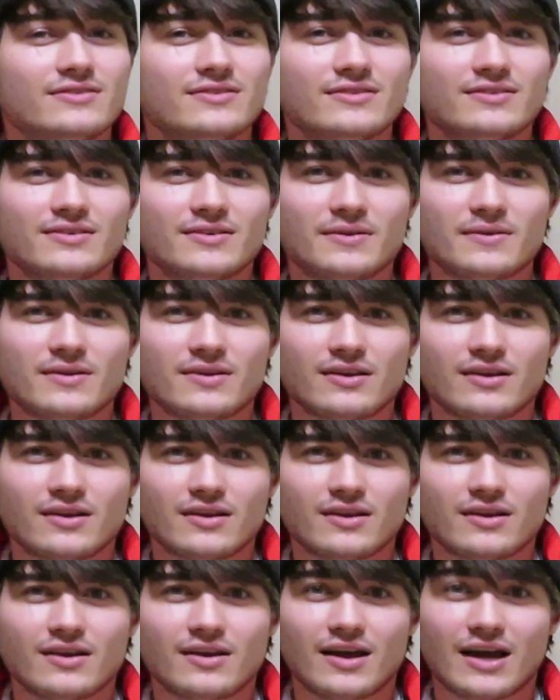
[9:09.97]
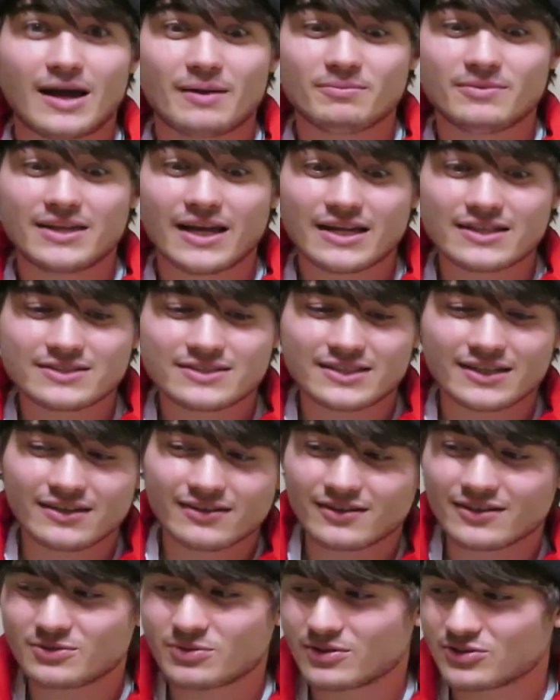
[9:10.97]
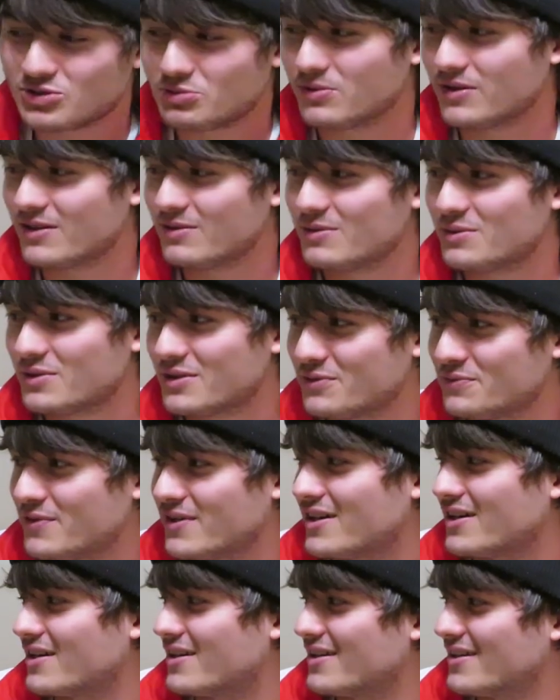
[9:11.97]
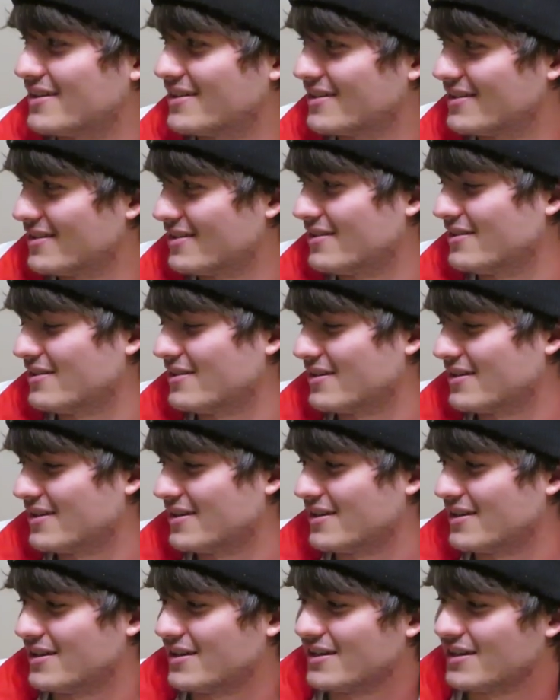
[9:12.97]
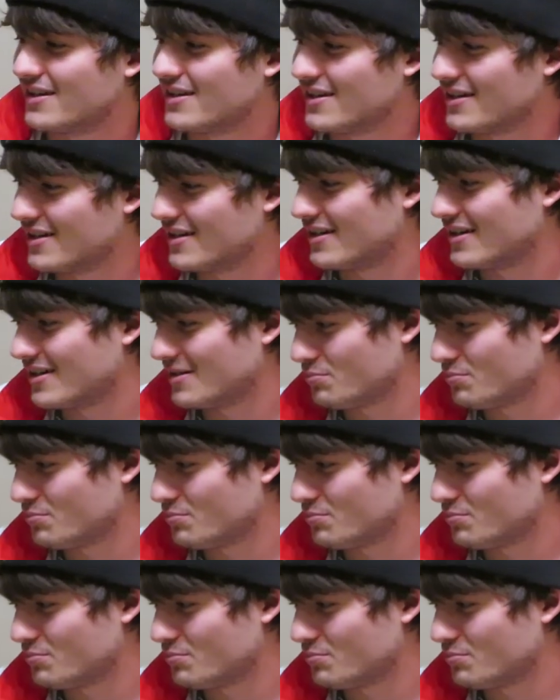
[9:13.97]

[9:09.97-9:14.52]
And you're not, dude. I'm dead serious. Why don't you believe me? What the? Show me a screenshot.